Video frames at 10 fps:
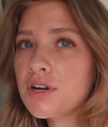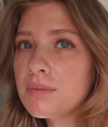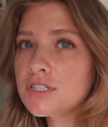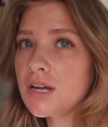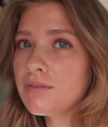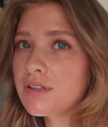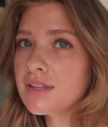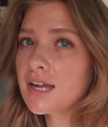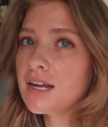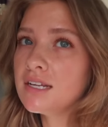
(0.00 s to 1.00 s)
pretty much
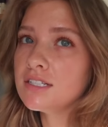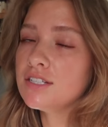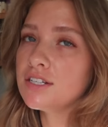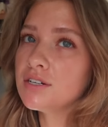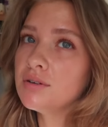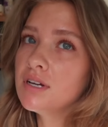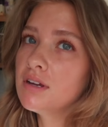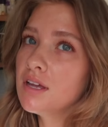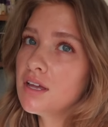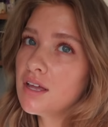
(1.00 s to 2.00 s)
everything I need to do
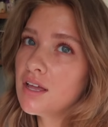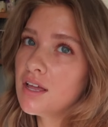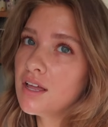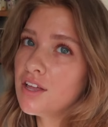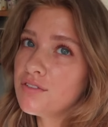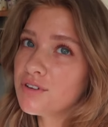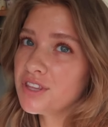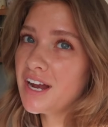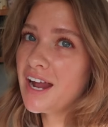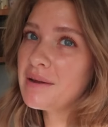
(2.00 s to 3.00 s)
for
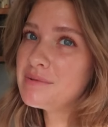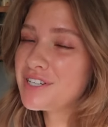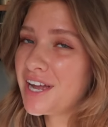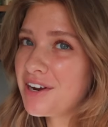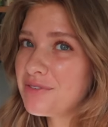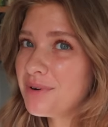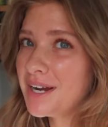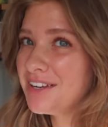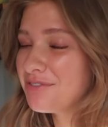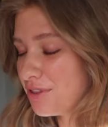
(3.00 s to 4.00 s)
the day. I'm just kind of
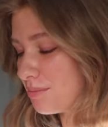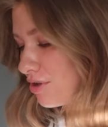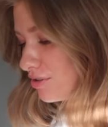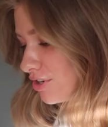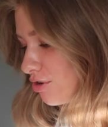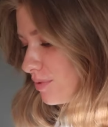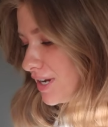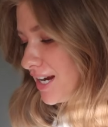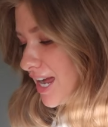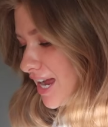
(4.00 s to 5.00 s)
waiting for the mall to
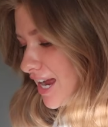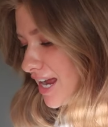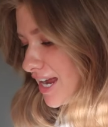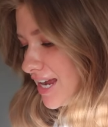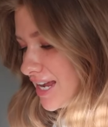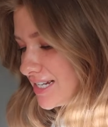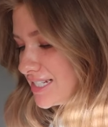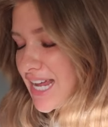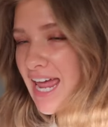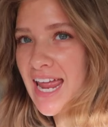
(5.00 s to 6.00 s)
open at
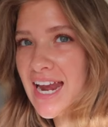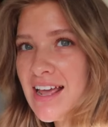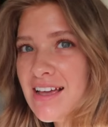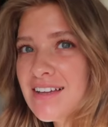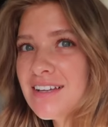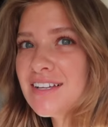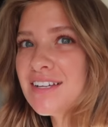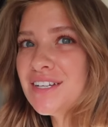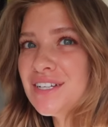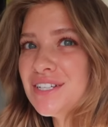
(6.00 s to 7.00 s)
10.
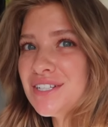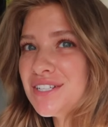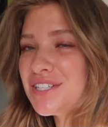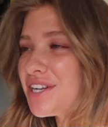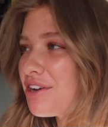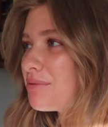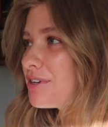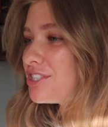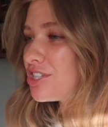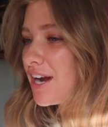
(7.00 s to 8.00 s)
So I'm
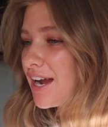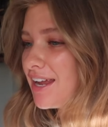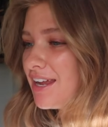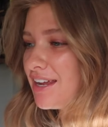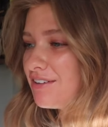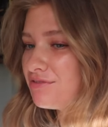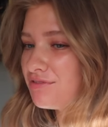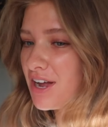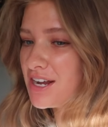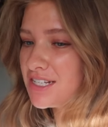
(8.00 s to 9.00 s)
gonna try and
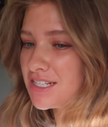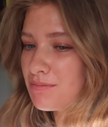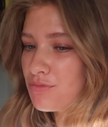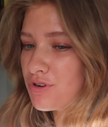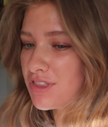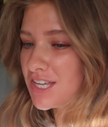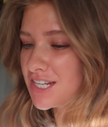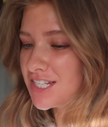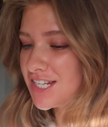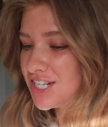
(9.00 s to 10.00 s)
find some more
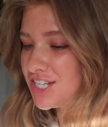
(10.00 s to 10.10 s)
things to